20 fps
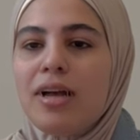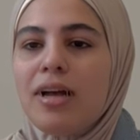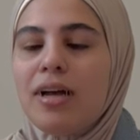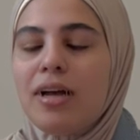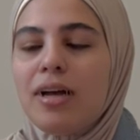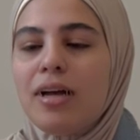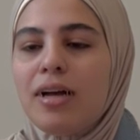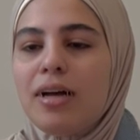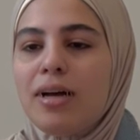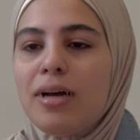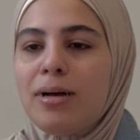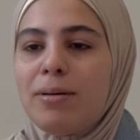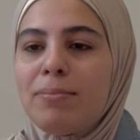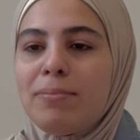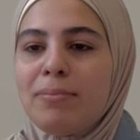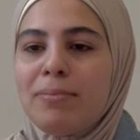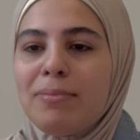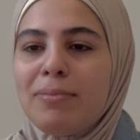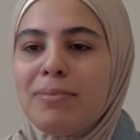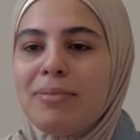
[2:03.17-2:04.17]

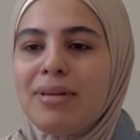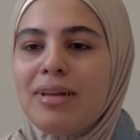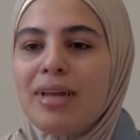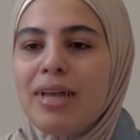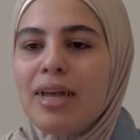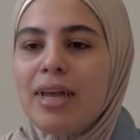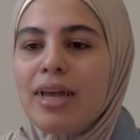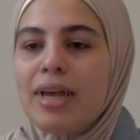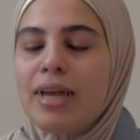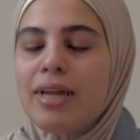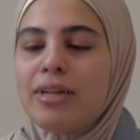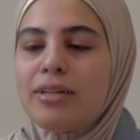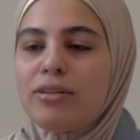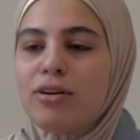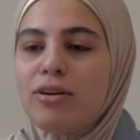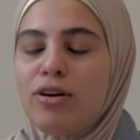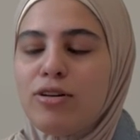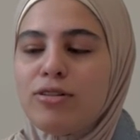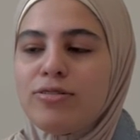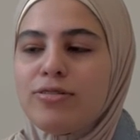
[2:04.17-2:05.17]
and
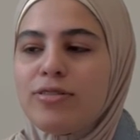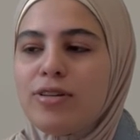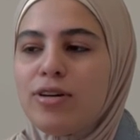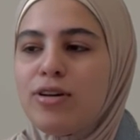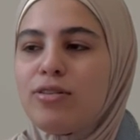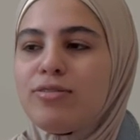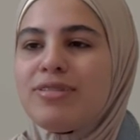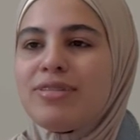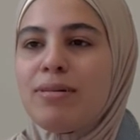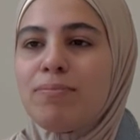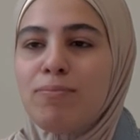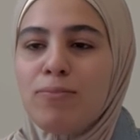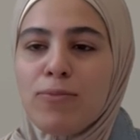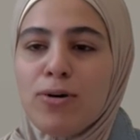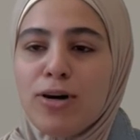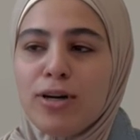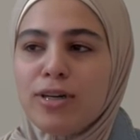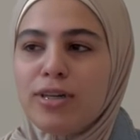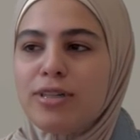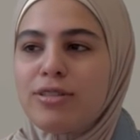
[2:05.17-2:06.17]
also some
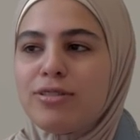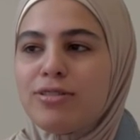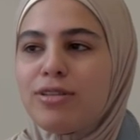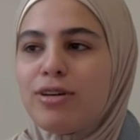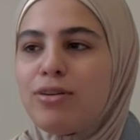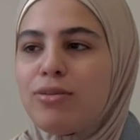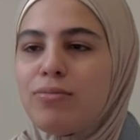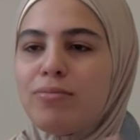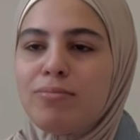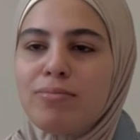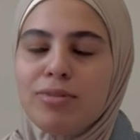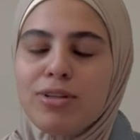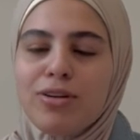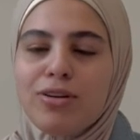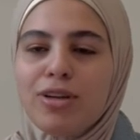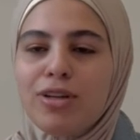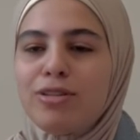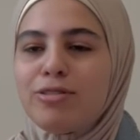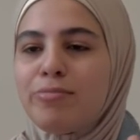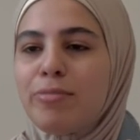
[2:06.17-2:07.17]
water. So you
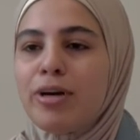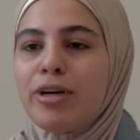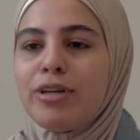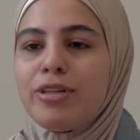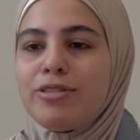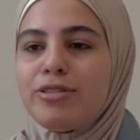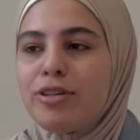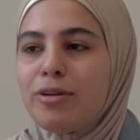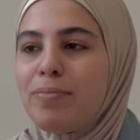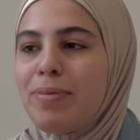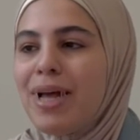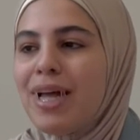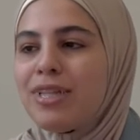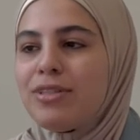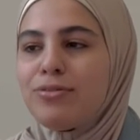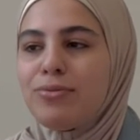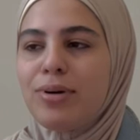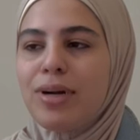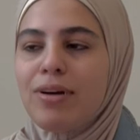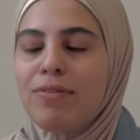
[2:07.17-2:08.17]
can use markers or
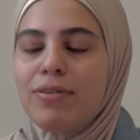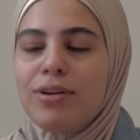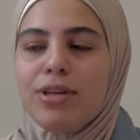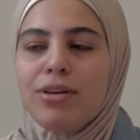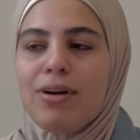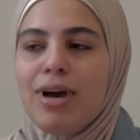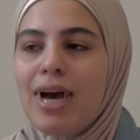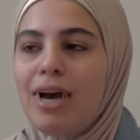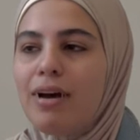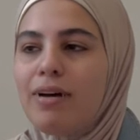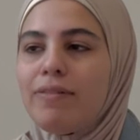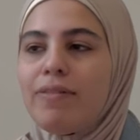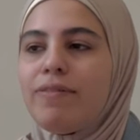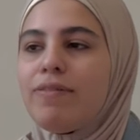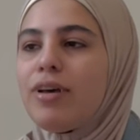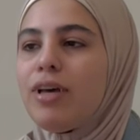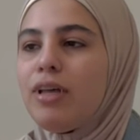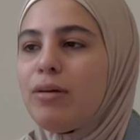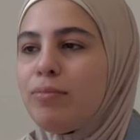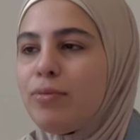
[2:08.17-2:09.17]
pens, whatever you have
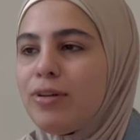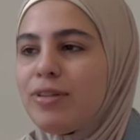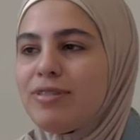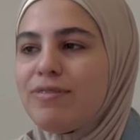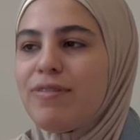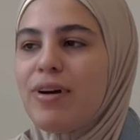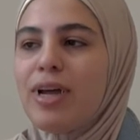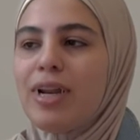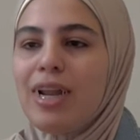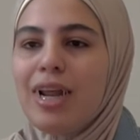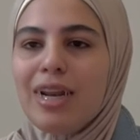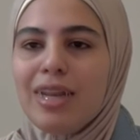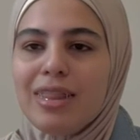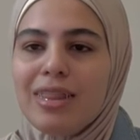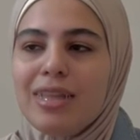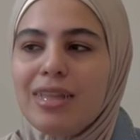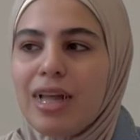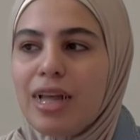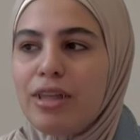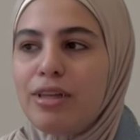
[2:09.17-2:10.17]
available, it's fine.
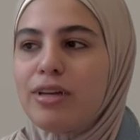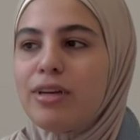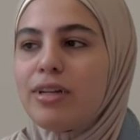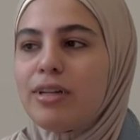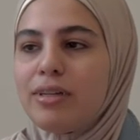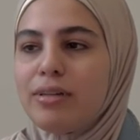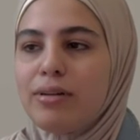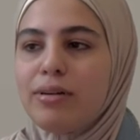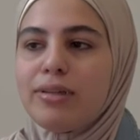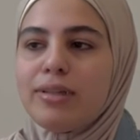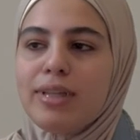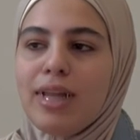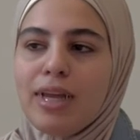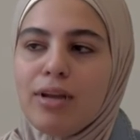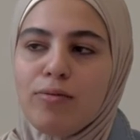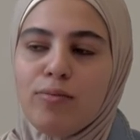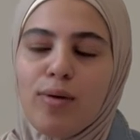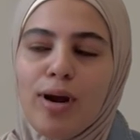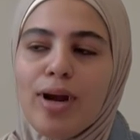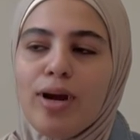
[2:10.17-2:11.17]
Anything that you can
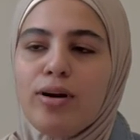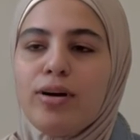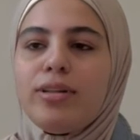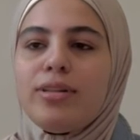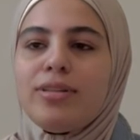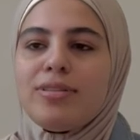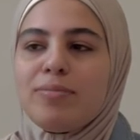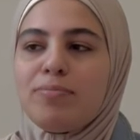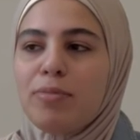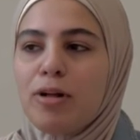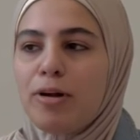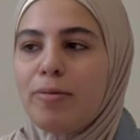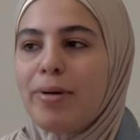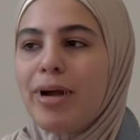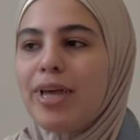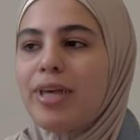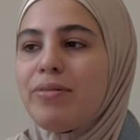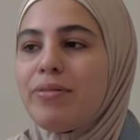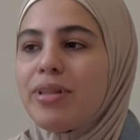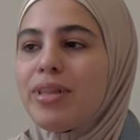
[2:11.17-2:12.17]
write on the Ziploc
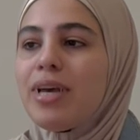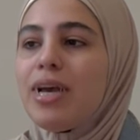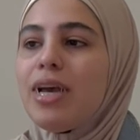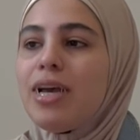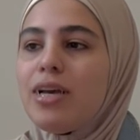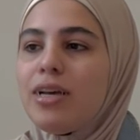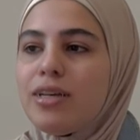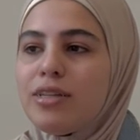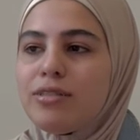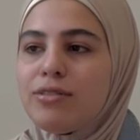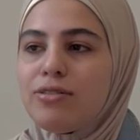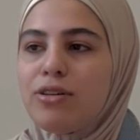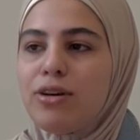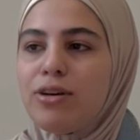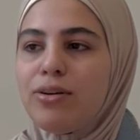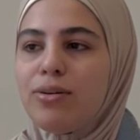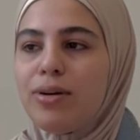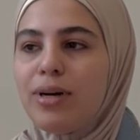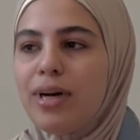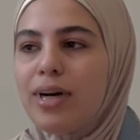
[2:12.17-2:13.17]
baggie with.
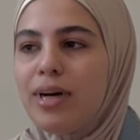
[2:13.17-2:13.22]
So